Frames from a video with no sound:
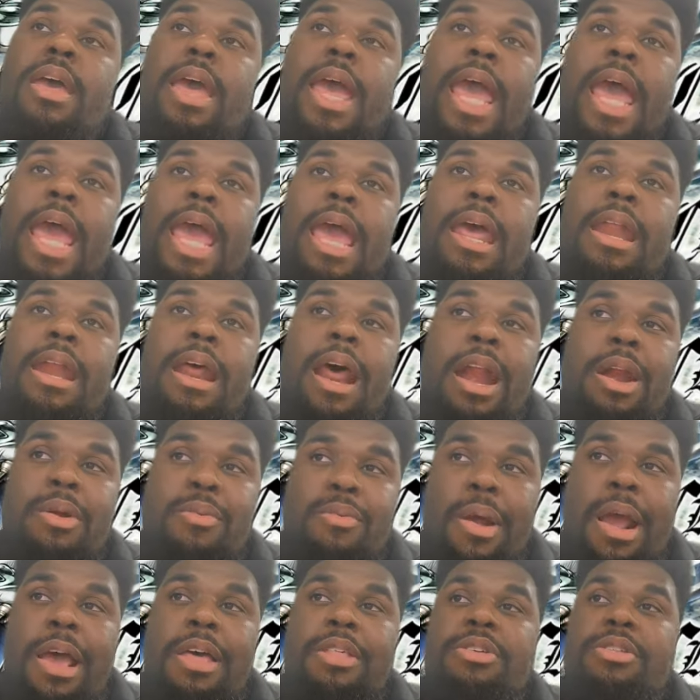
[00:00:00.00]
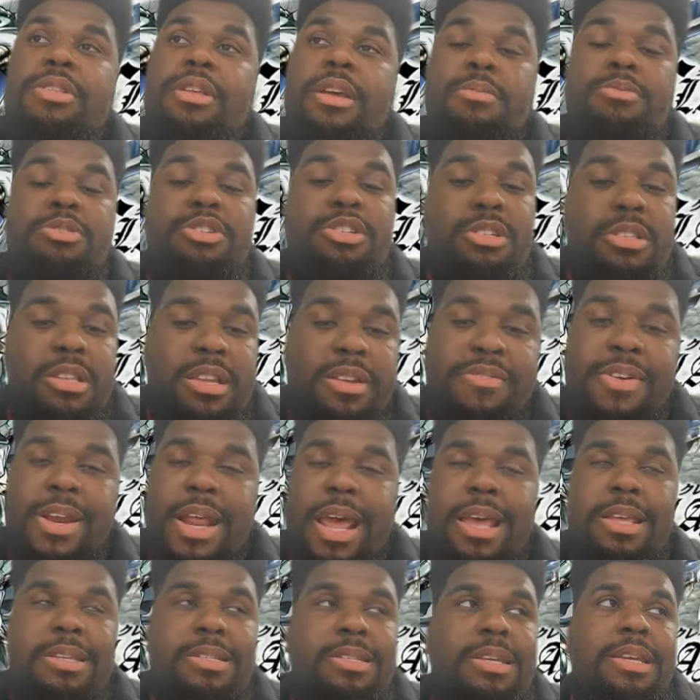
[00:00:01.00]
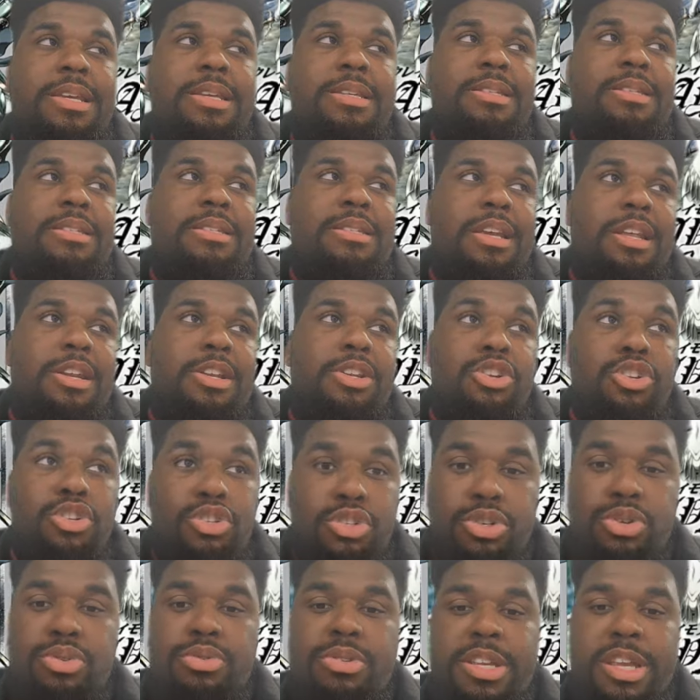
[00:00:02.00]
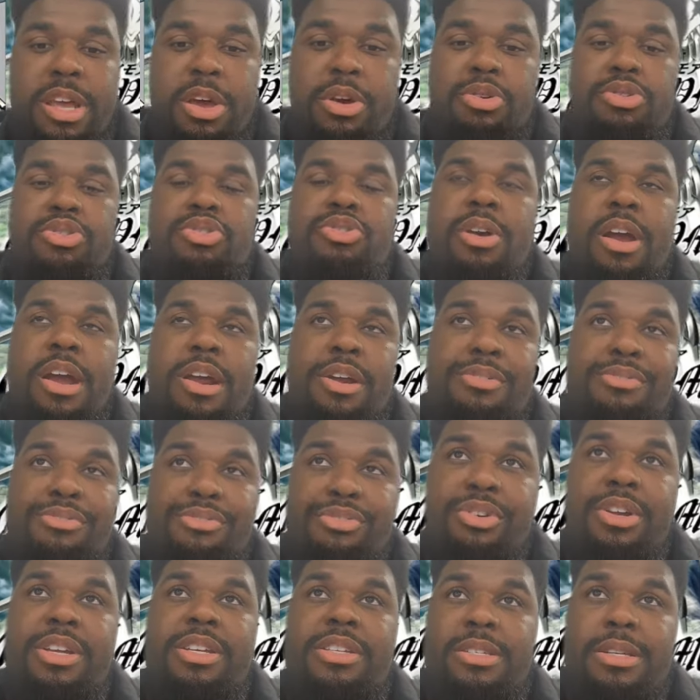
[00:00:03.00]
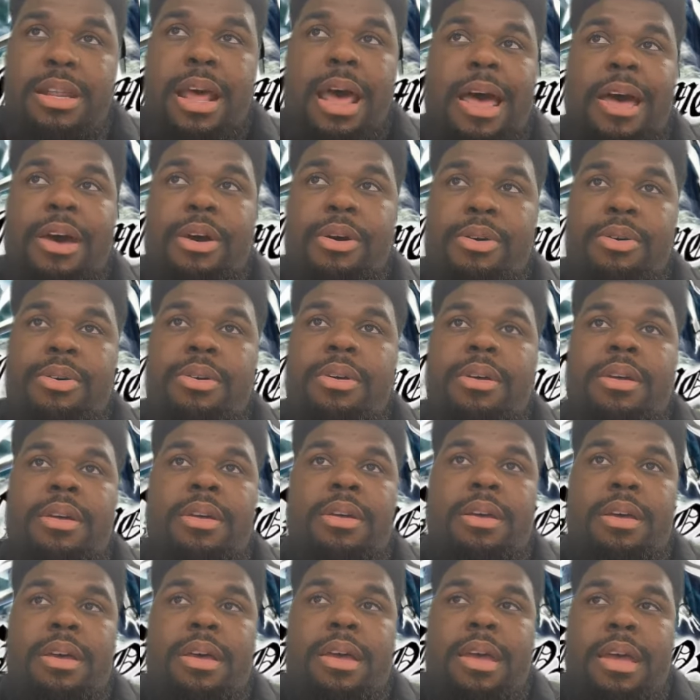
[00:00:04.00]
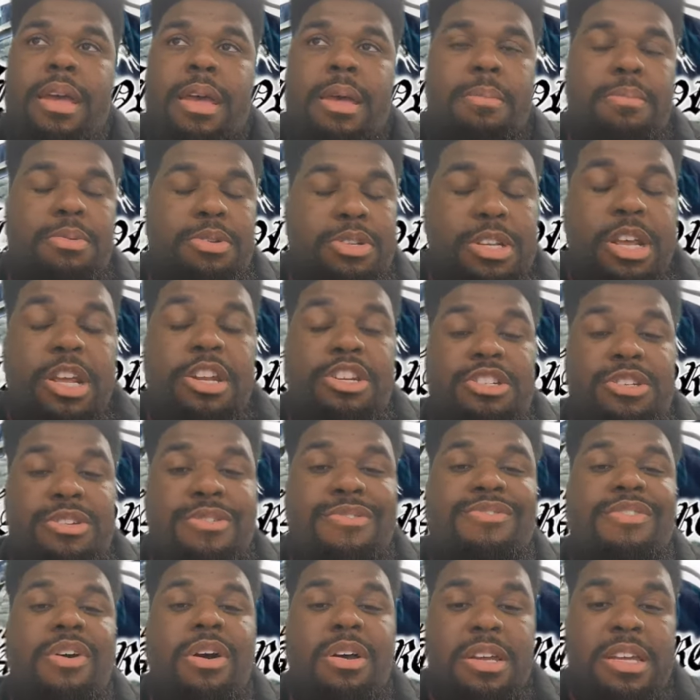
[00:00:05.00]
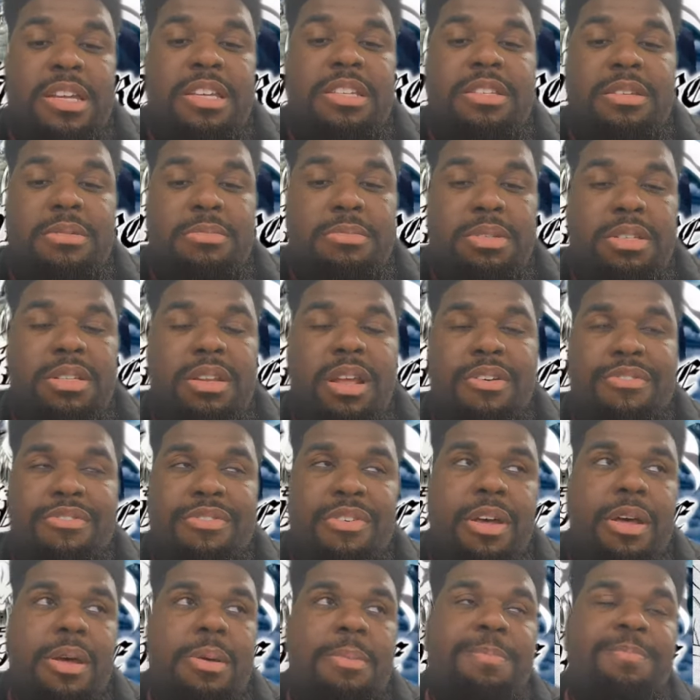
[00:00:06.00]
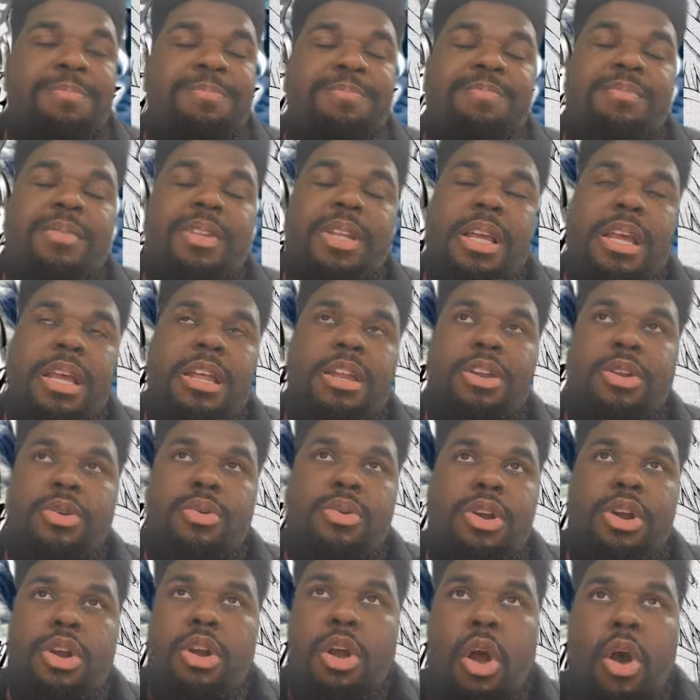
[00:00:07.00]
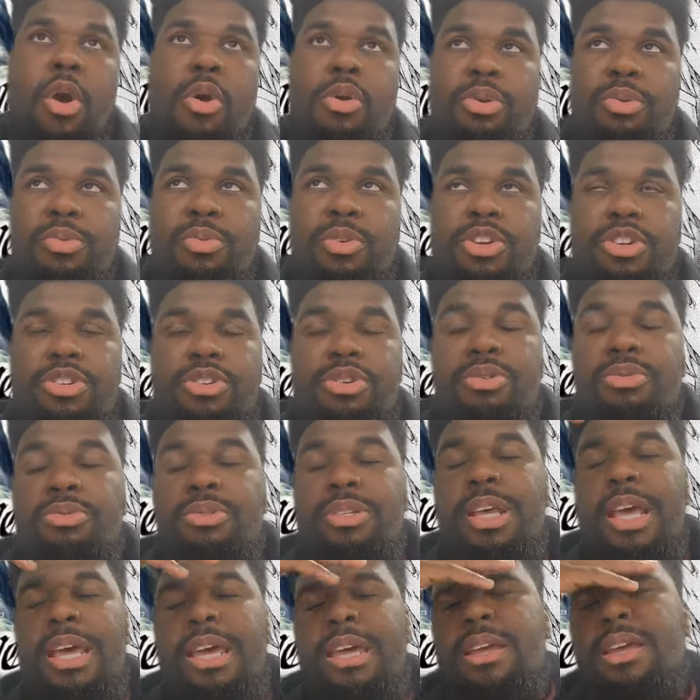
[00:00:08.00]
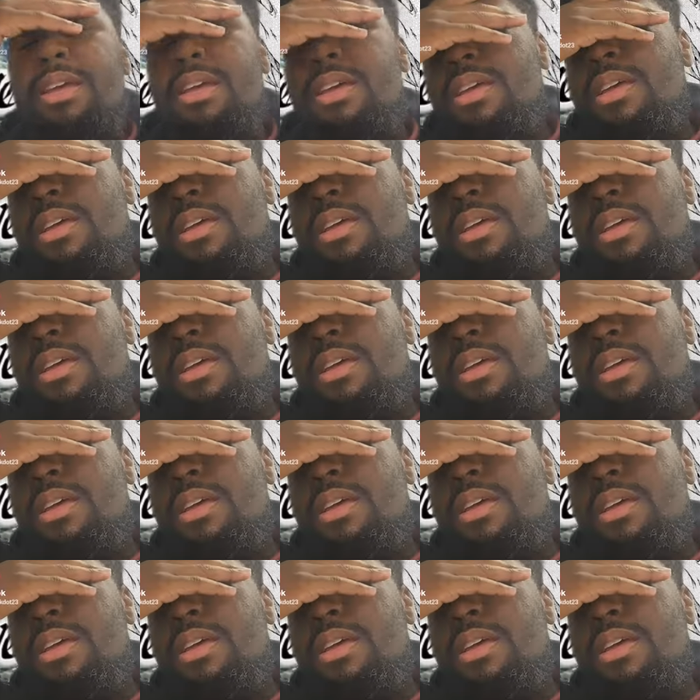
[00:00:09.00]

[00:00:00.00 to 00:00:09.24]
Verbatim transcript: And I'd rather them just leave it as is instead of the studio trying to freestyle and potentially fucking some stuff up and doing their own original take.